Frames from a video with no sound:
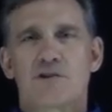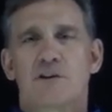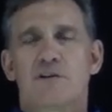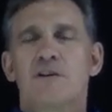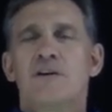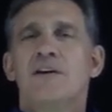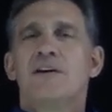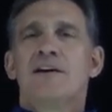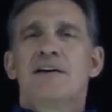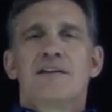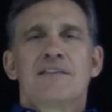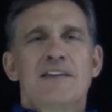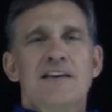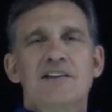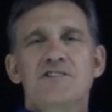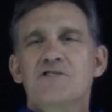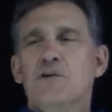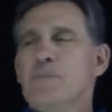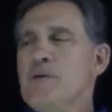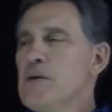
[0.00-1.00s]
and
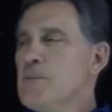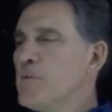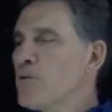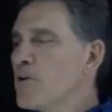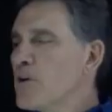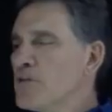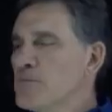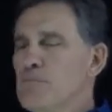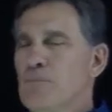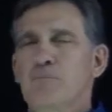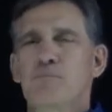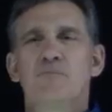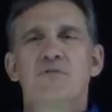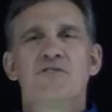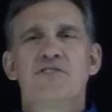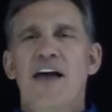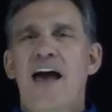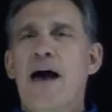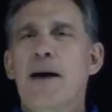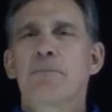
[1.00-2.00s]
things that people are
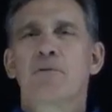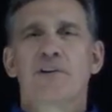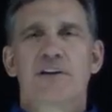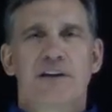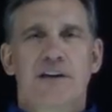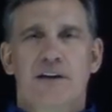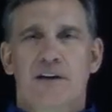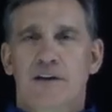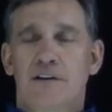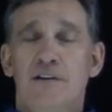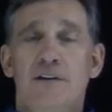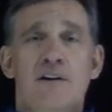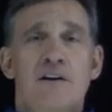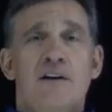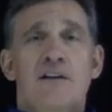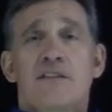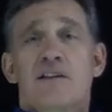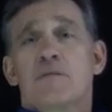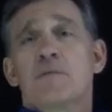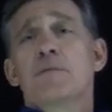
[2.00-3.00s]
dabbling in
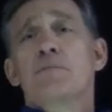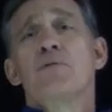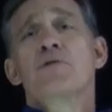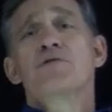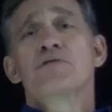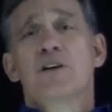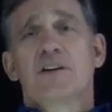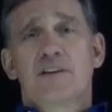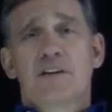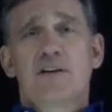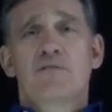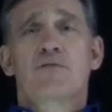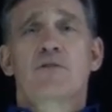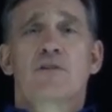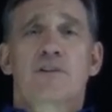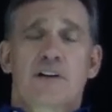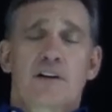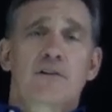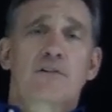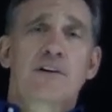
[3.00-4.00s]
that have been presenting for
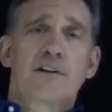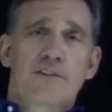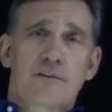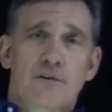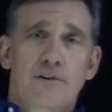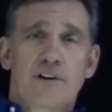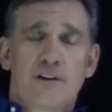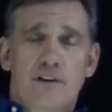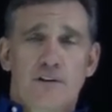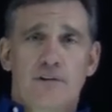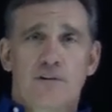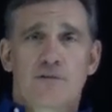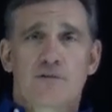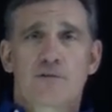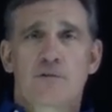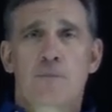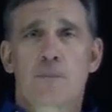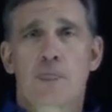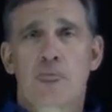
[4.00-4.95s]
literally 30 years.